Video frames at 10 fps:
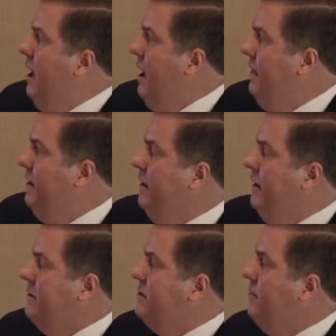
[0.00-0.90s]
And then
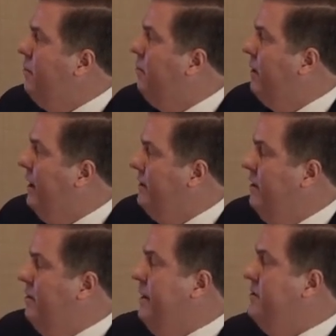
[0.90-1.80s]
uh, some of the work I did
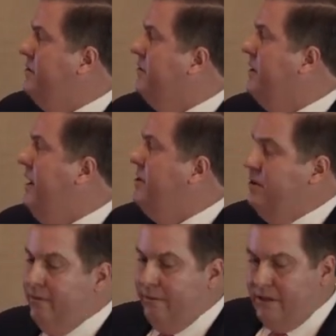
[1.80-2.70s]
on my
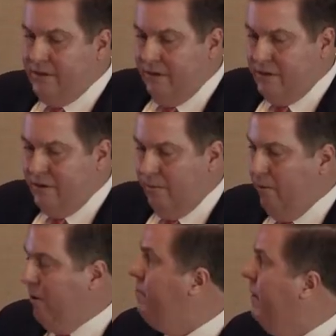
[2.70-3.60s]
dissertation research,
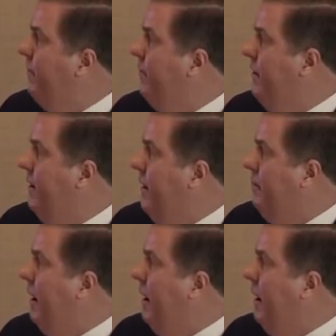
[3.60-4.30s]
Warren Buffett um,